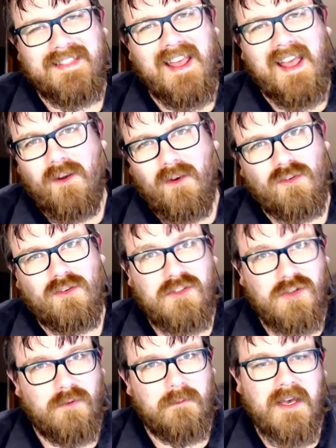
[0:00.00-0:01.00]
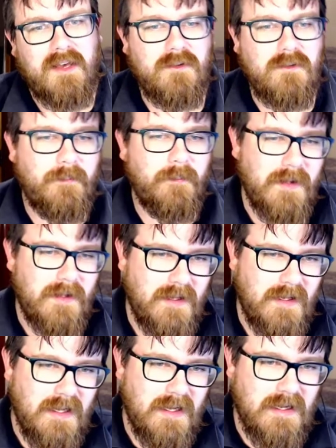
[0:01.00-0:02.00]
the Outlook new mail
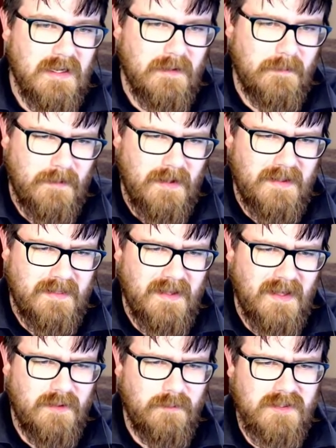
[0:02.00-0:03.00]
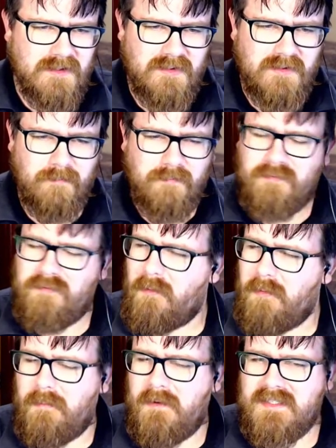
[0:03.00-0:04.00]
um, and the other ones
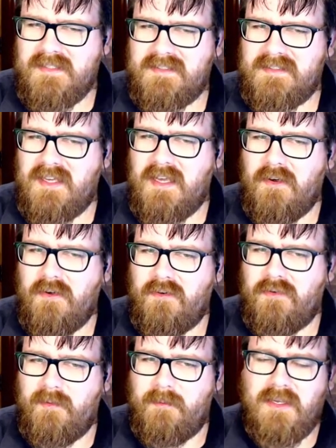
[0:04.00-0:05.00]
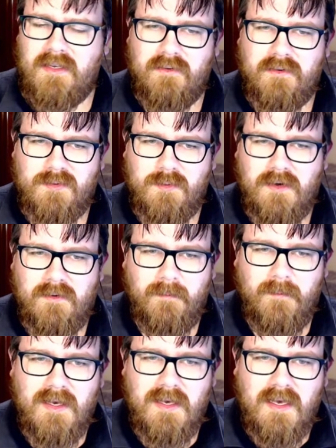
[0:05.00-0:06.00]
probably sound familiar as well.
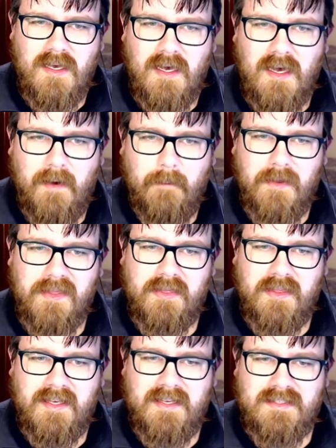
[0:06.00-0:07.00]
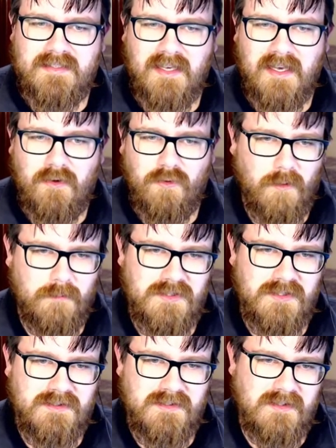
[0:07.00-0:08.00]
Uh, but these are your
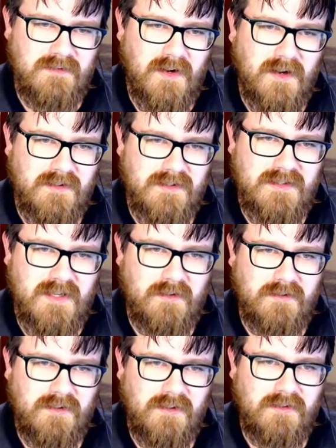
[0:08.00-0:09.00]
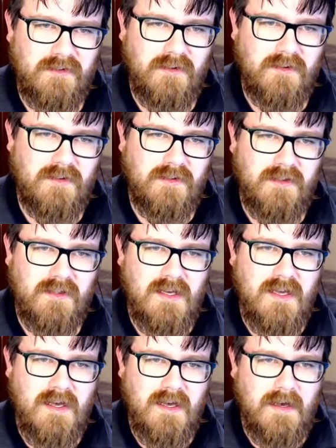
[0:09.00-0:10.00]
options as far as sound's concerned.
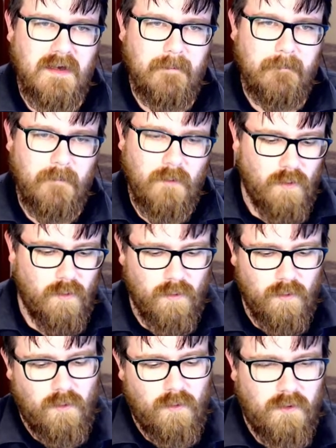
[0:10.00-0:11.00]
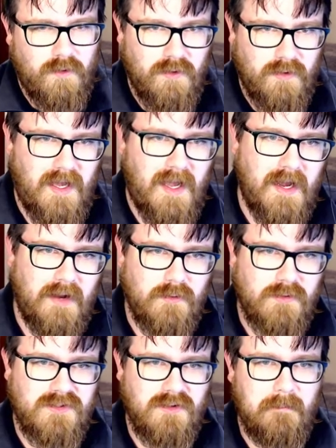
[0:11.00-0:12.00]
Um, you can
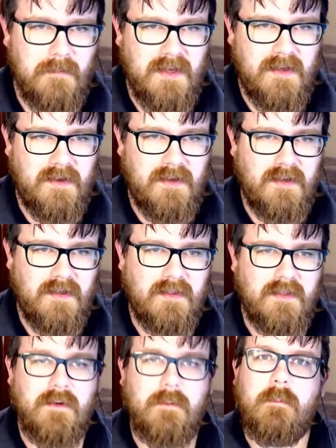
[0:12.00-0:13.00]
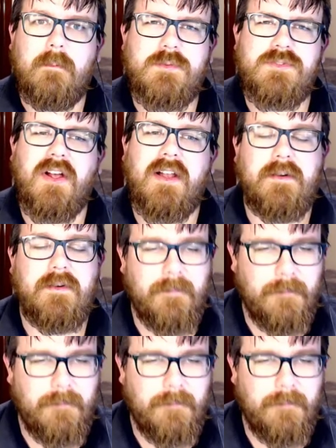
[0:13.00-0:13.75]
also make them silent.